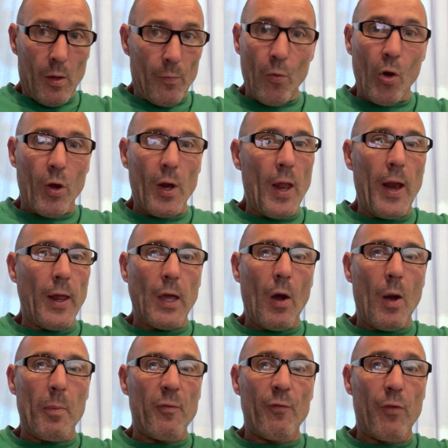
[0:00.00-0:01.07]
I'm not going to let it go
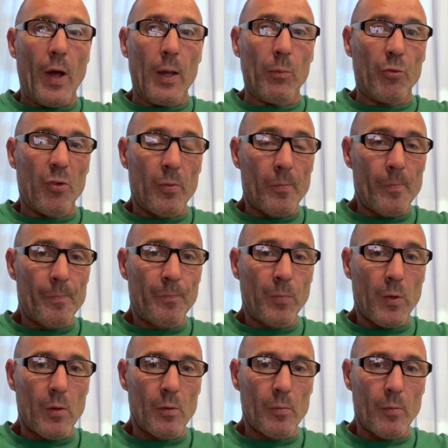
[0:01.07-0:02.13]
up in flames,
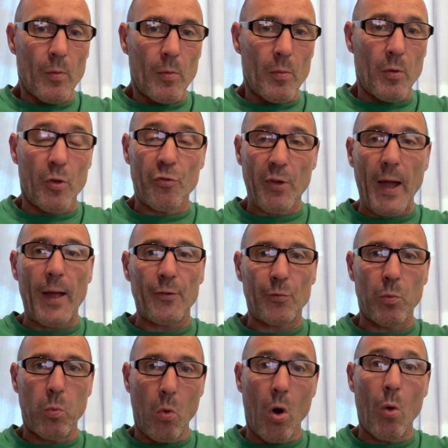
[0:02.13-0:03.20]
because
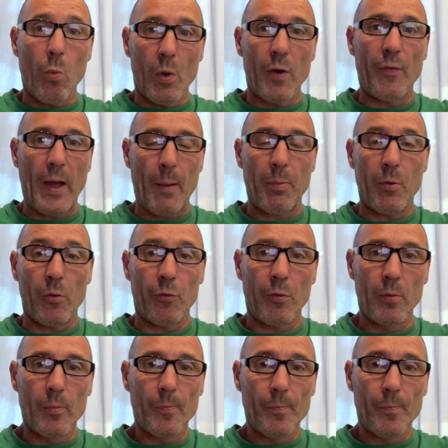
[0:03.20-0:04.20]
that's what would have happened.